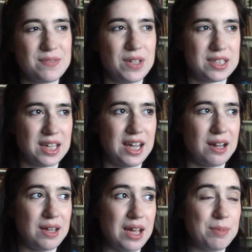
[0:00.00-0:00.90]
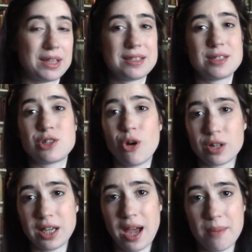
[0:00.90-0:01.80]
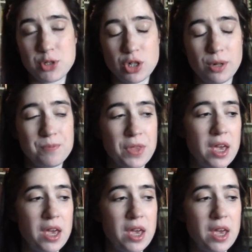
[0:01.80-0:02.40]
doesn't get out of hand, but this is totally optional.